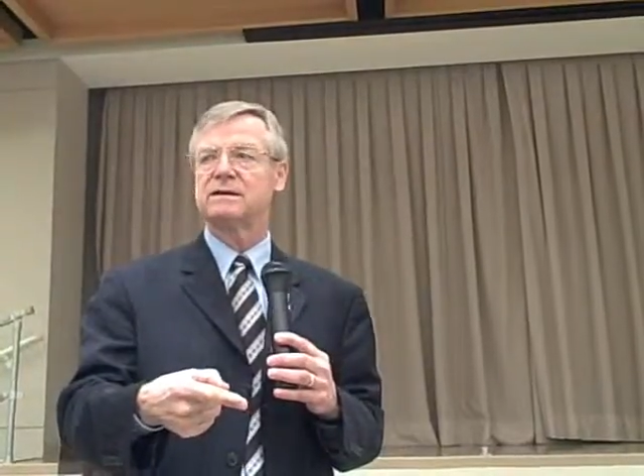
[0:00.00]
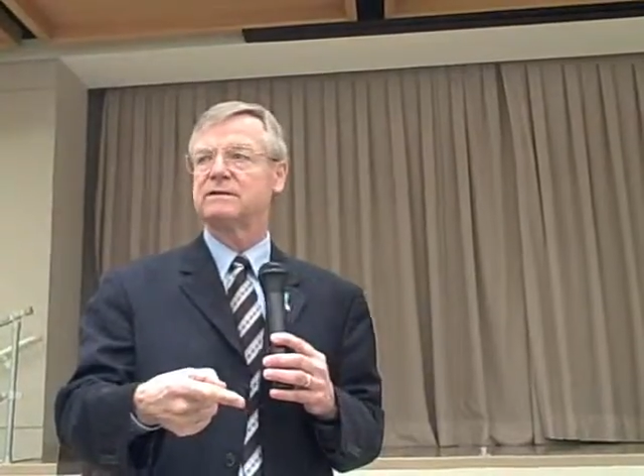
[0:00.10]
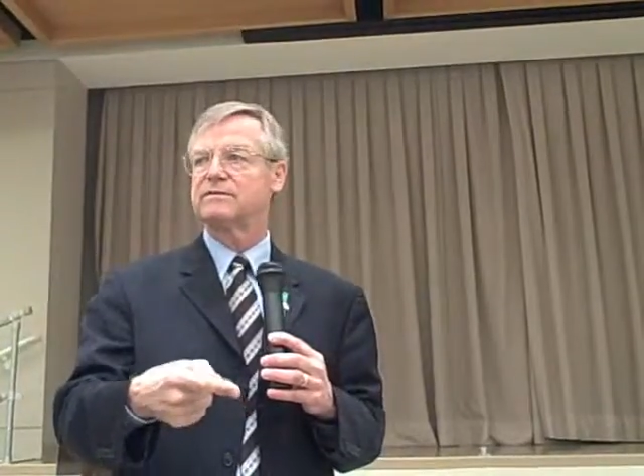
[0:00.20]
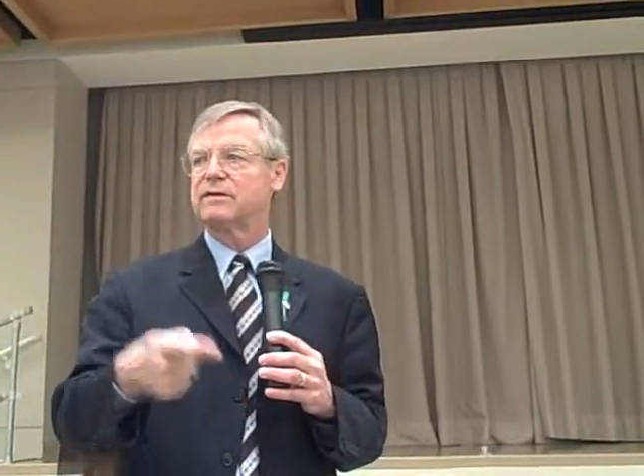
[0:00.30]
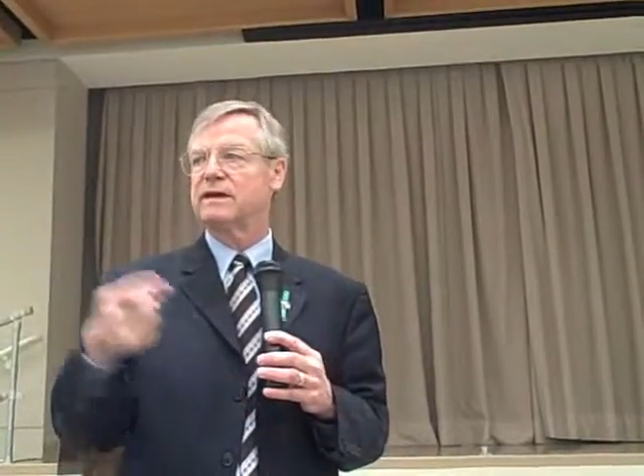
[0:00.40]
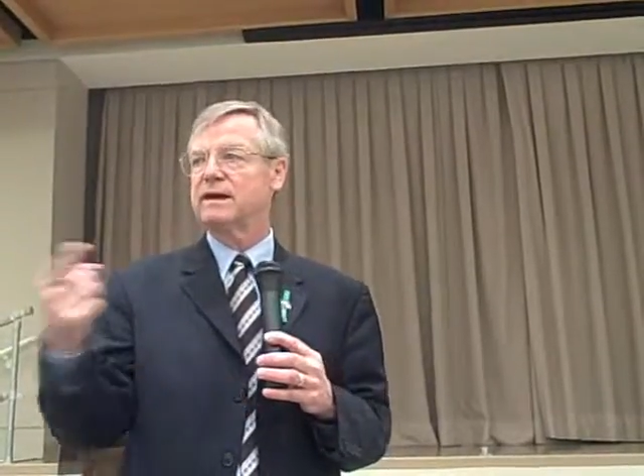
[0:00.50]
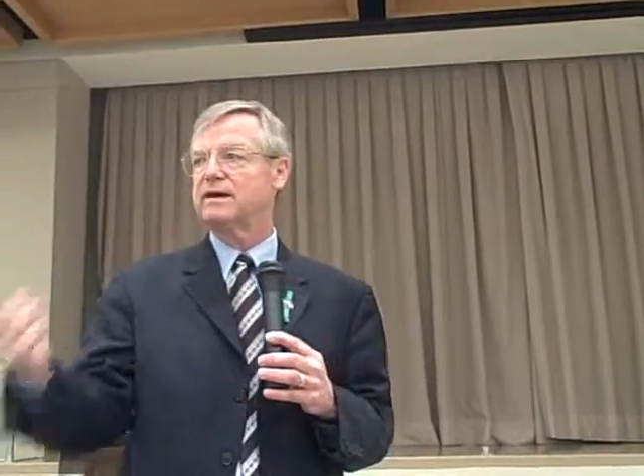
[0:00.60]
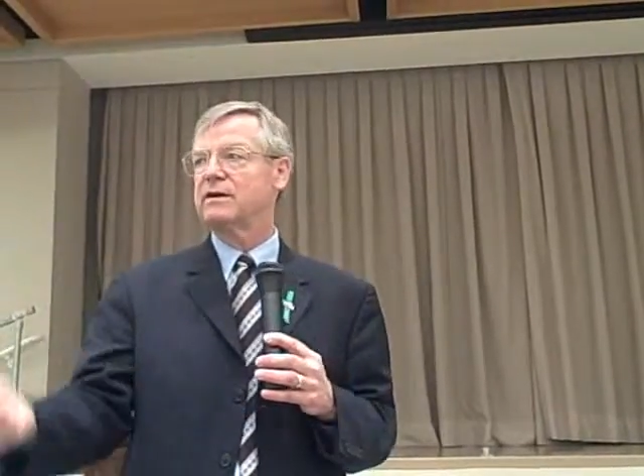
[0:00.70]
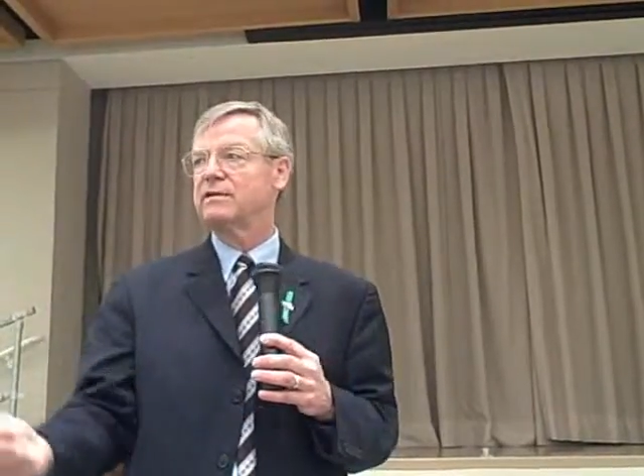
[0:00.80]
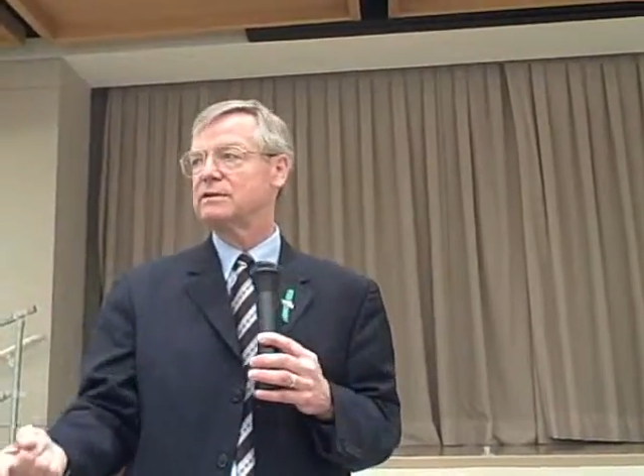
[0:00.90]
for they
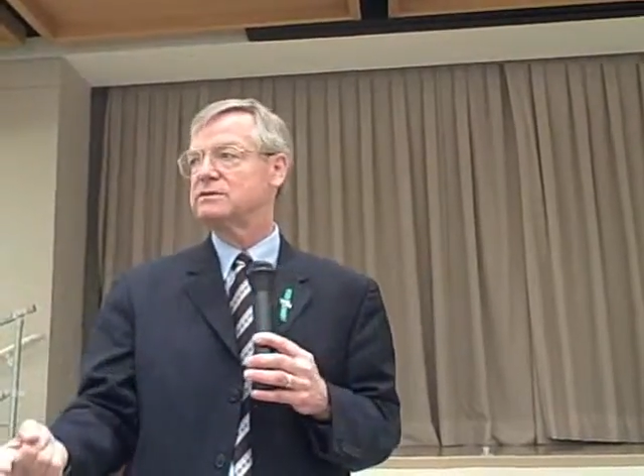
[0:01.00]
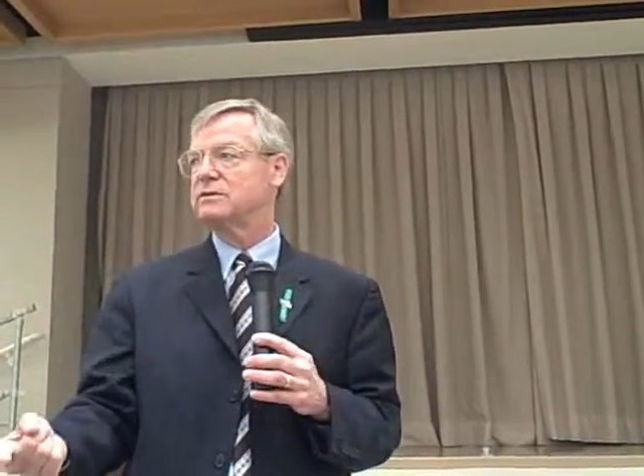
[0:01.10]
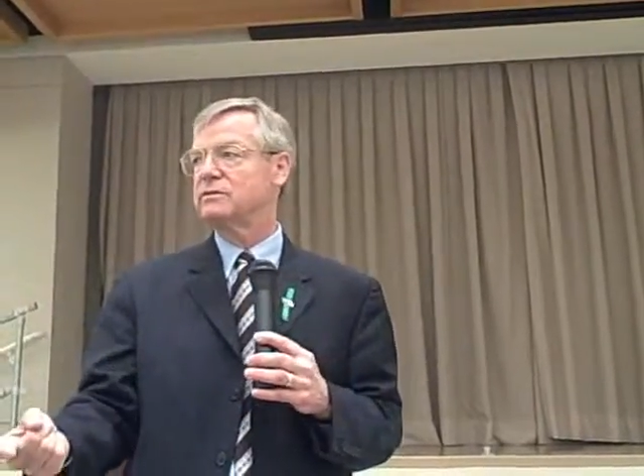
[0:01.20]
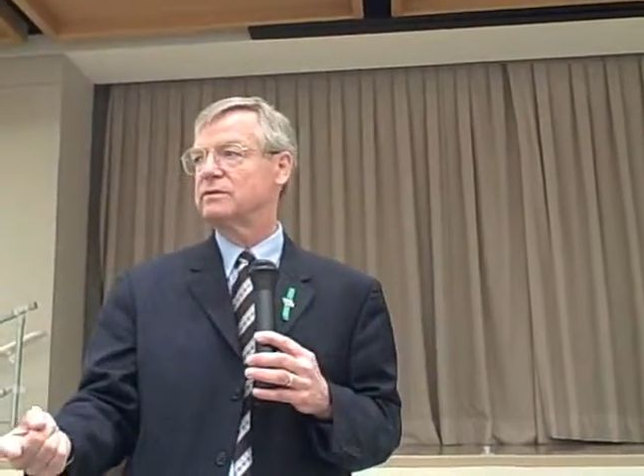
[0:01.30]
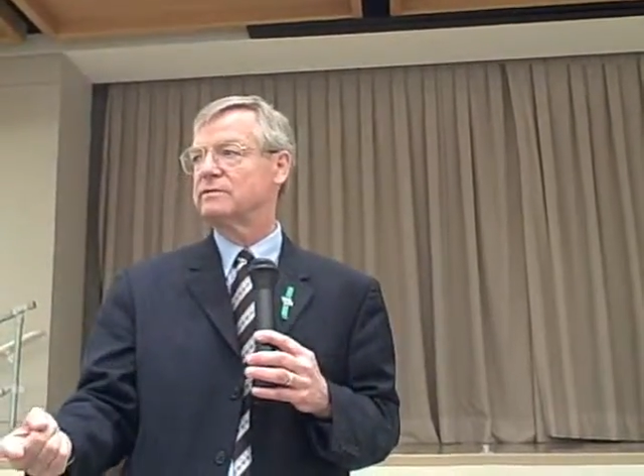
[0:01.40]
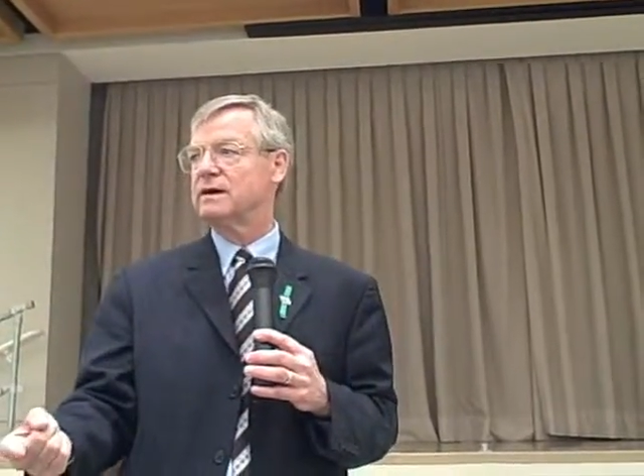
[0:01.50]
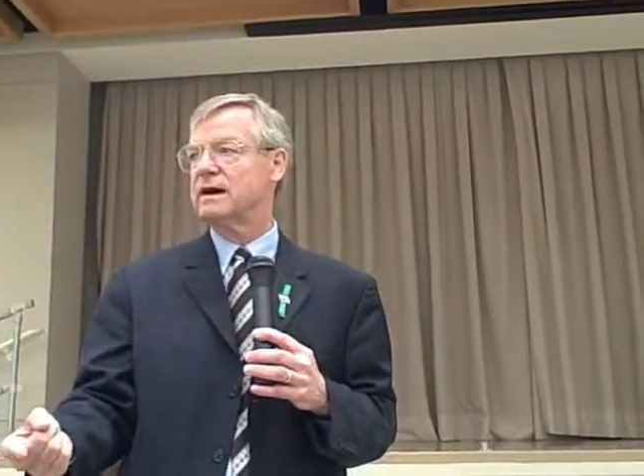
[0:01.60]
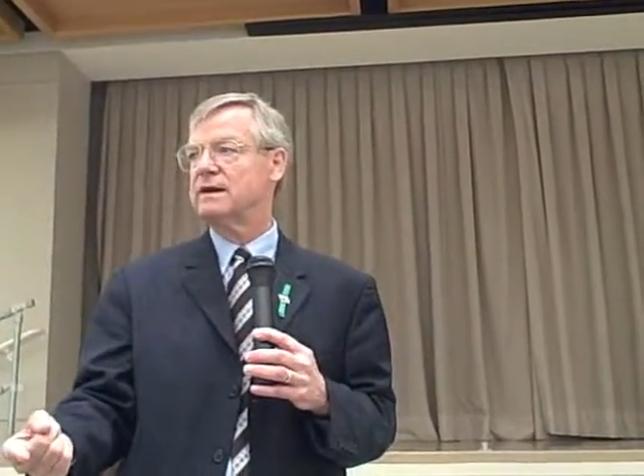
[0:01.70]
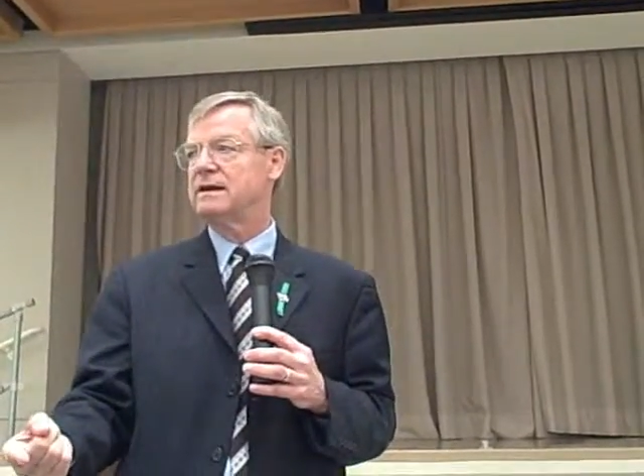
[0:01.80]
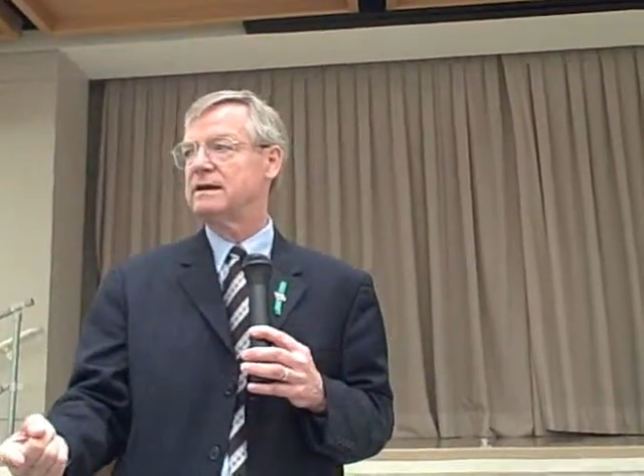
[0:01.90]
are the children of God."